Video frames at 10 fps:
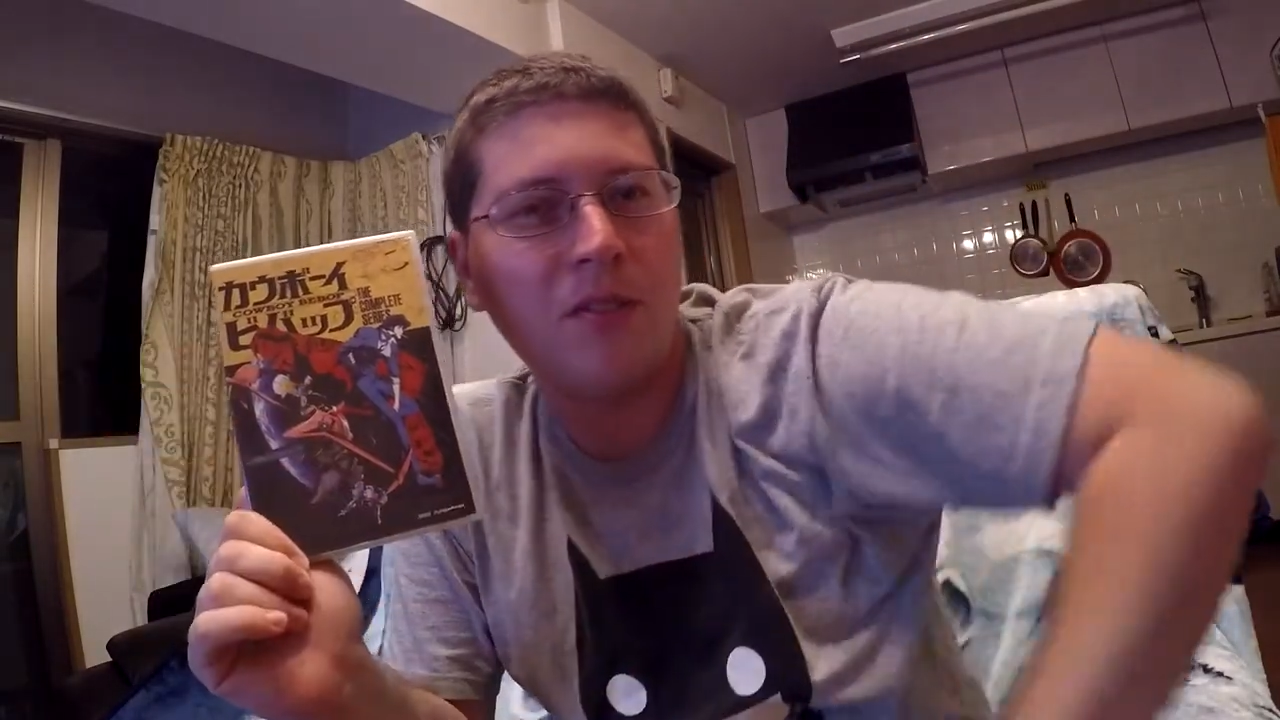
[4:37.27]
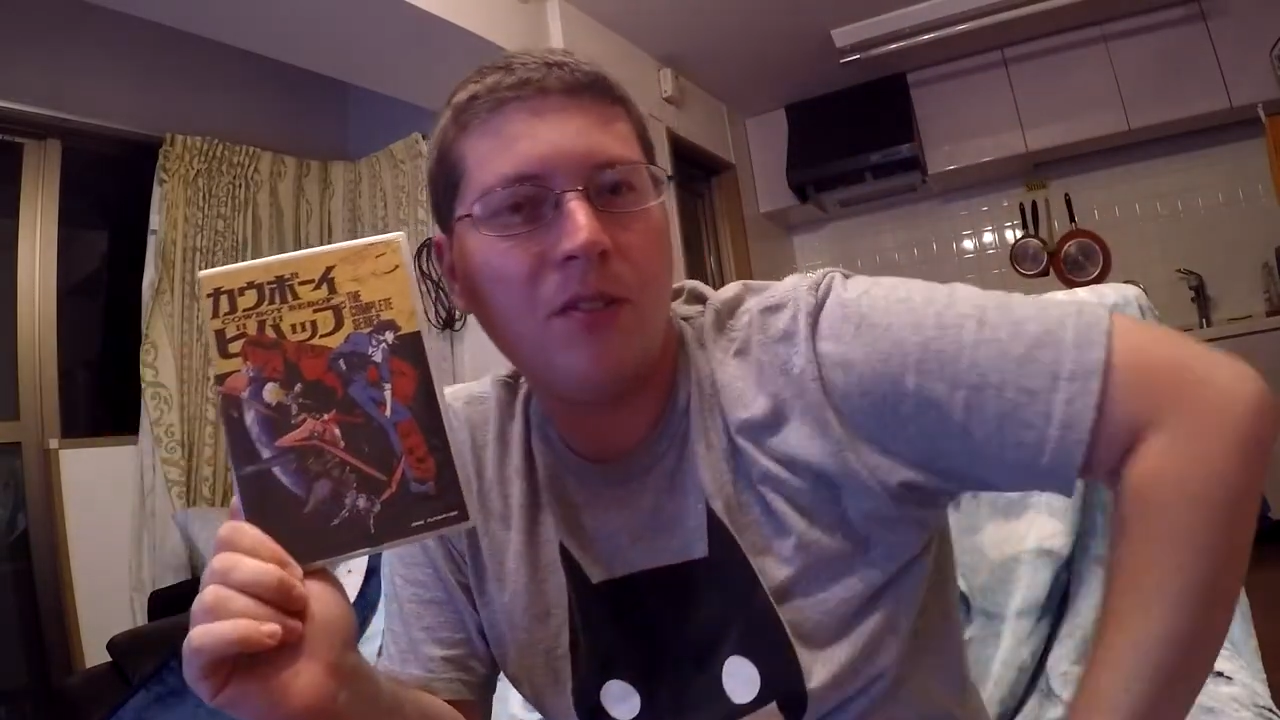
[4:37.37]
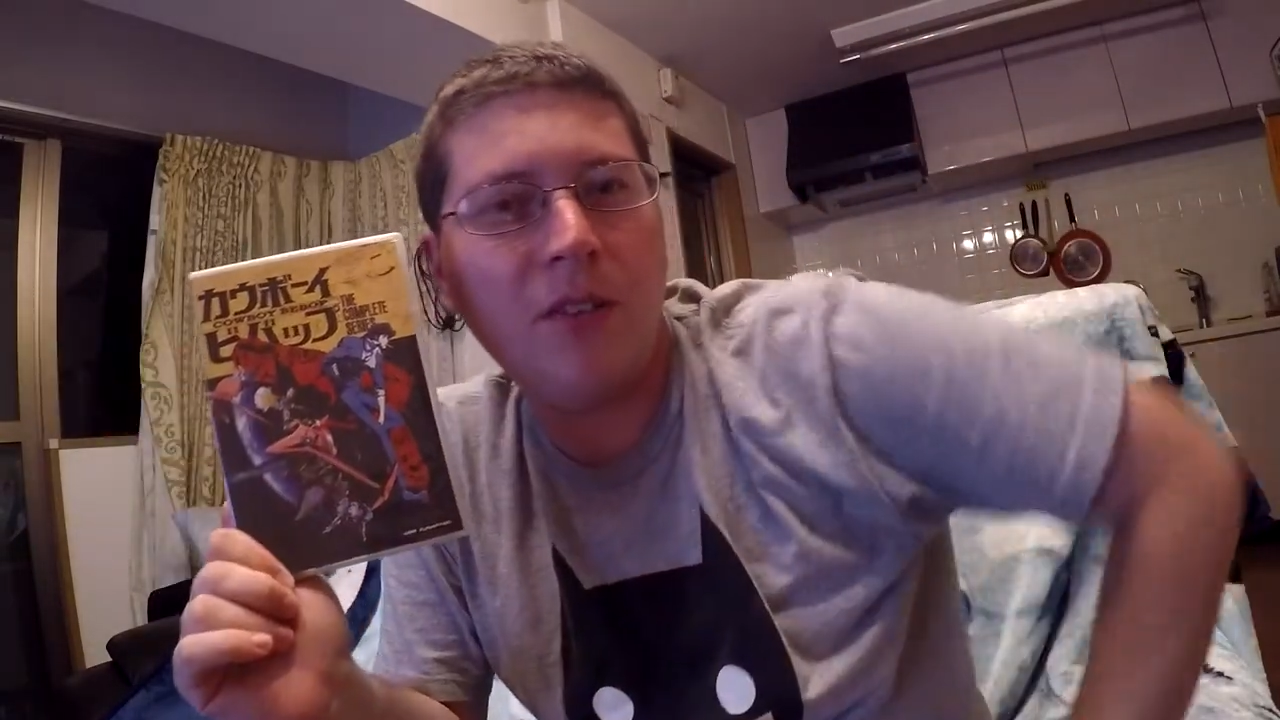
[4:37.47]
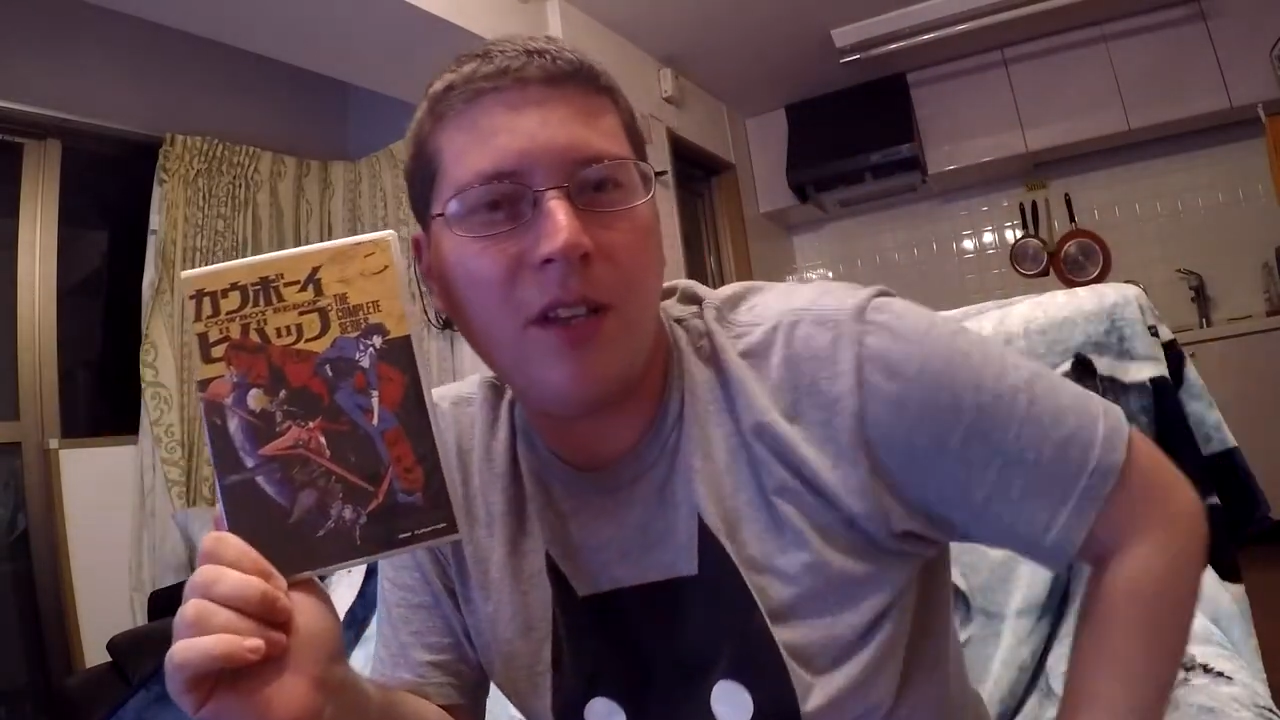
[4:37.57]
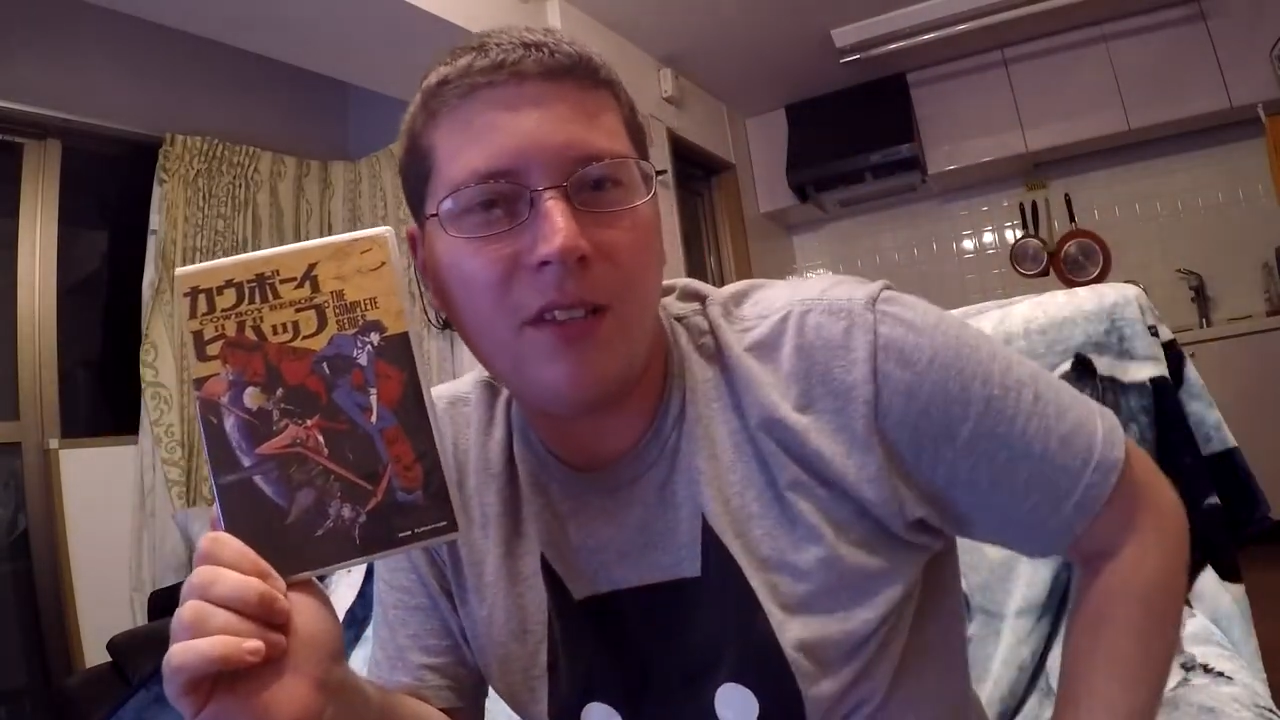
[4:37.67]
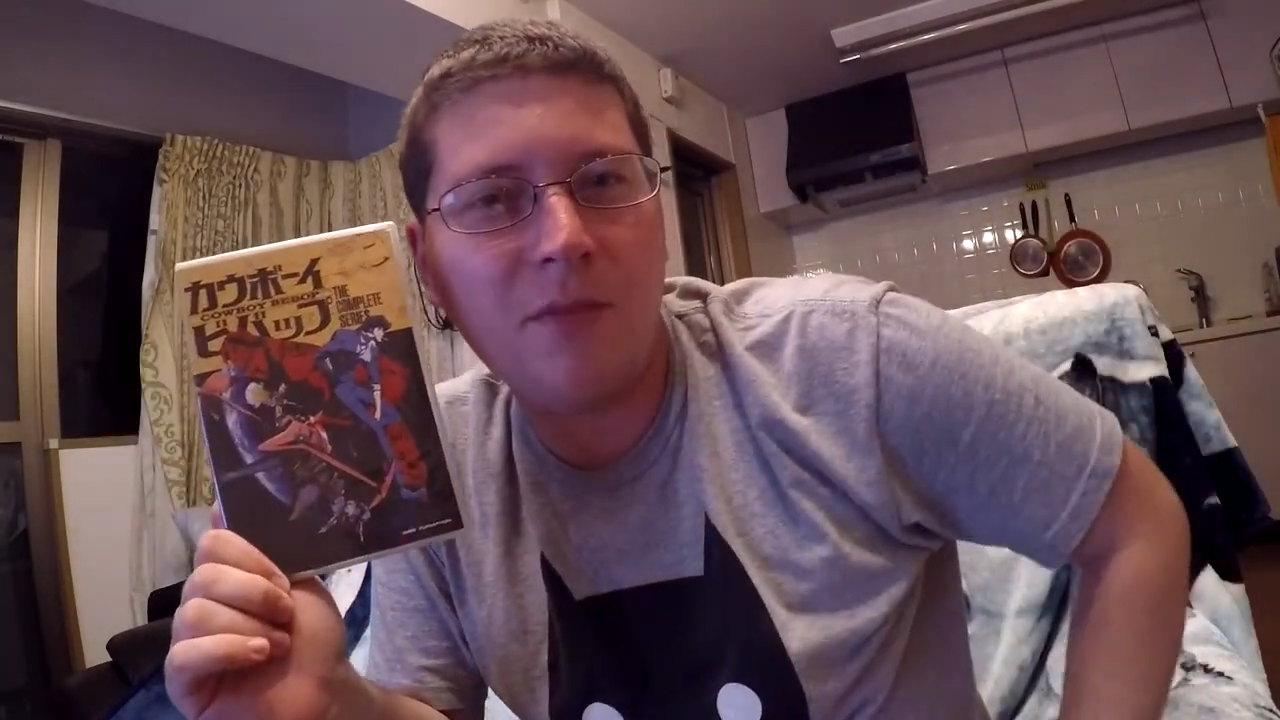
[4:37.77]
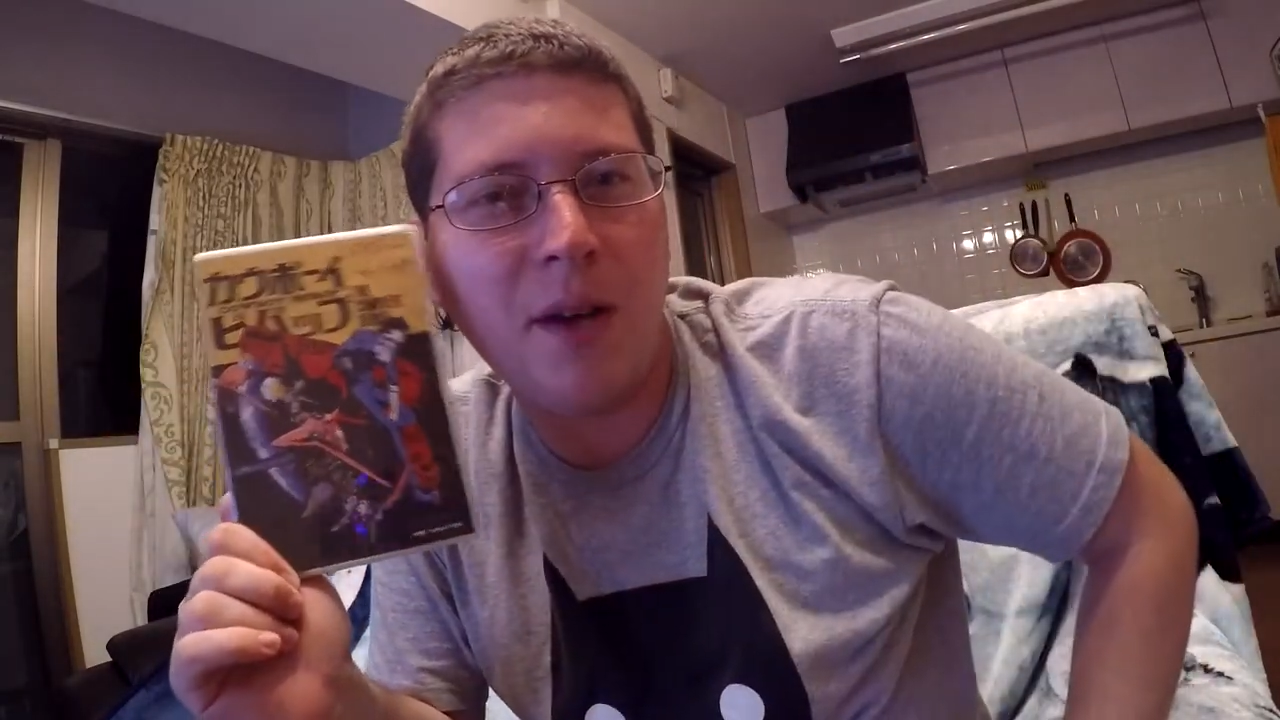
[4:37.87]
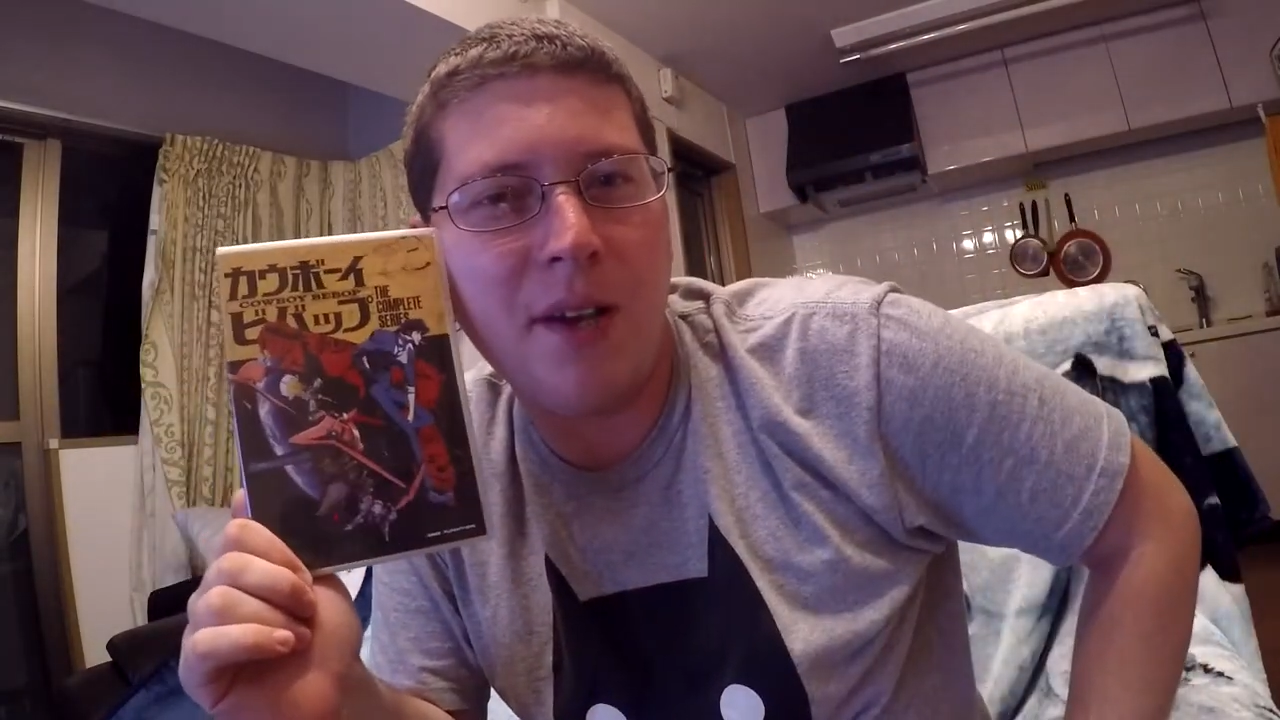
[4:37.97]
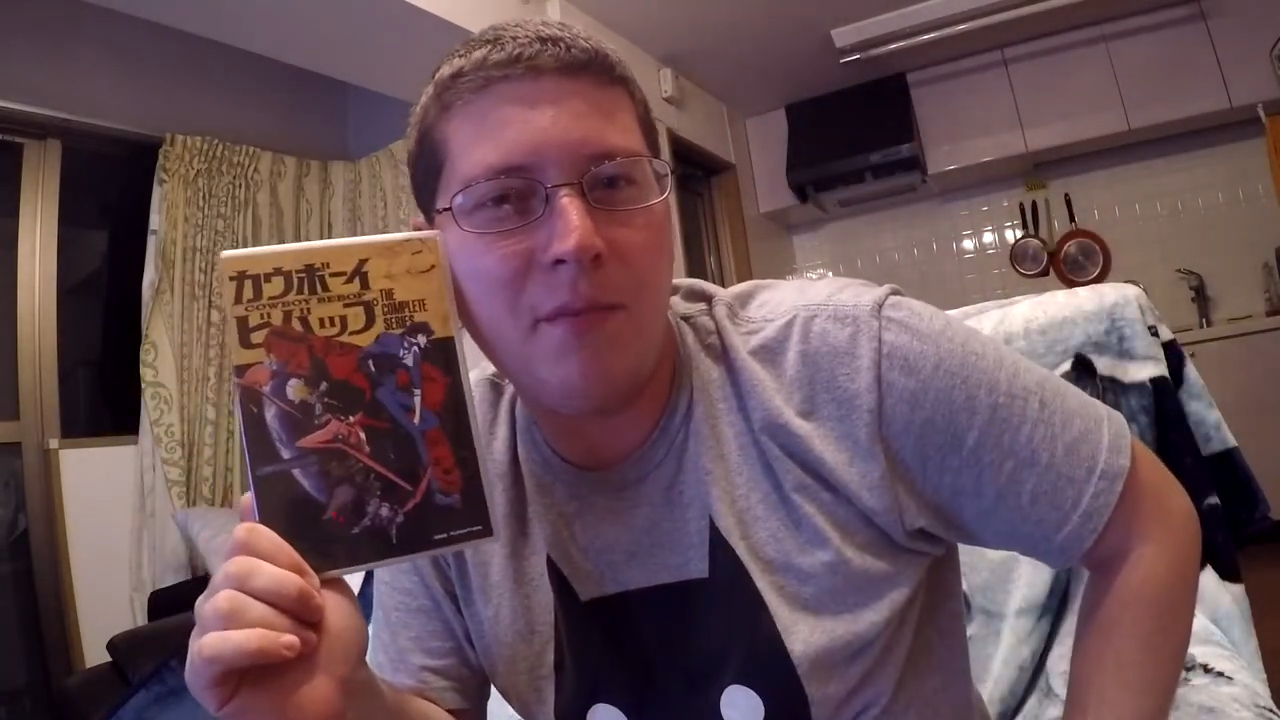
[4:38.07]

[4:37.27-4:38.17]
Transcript: tuning in to my